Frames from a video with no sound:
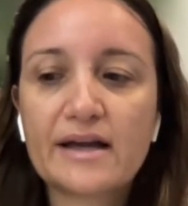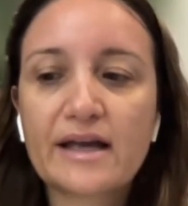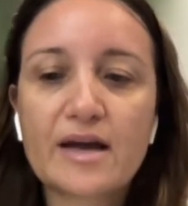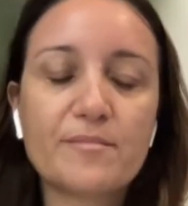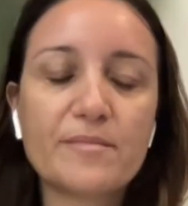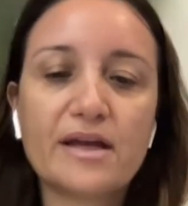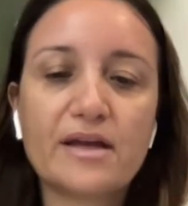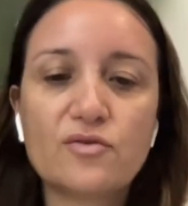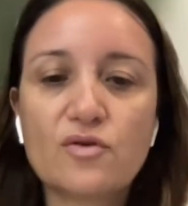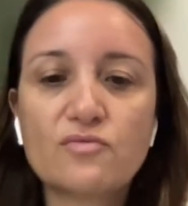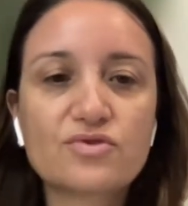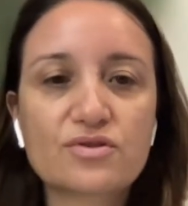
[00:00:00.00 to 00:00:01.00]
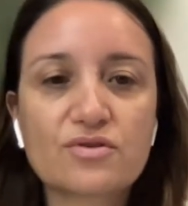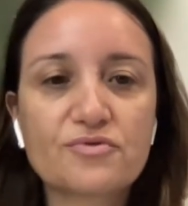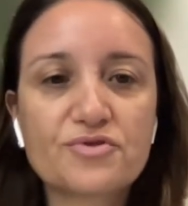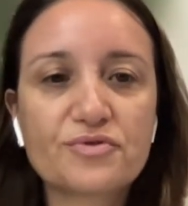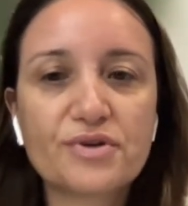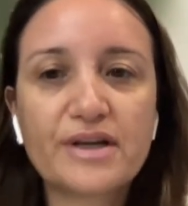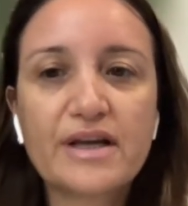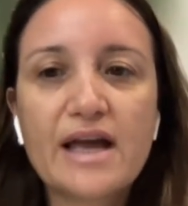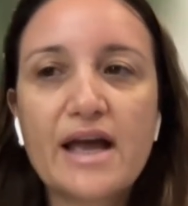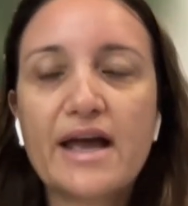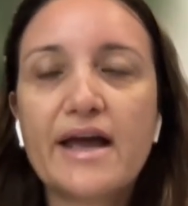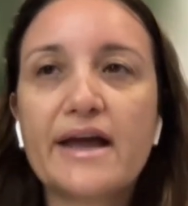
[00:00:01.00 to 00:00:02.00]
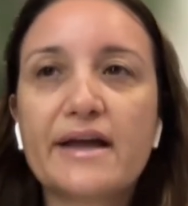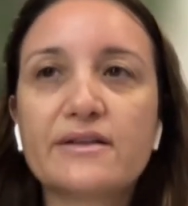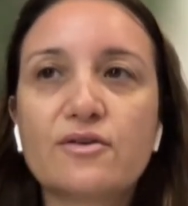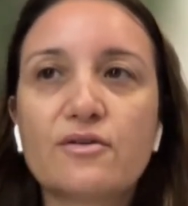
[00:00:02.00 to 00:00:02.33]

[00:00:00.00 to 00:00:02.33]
can be nose surgery, and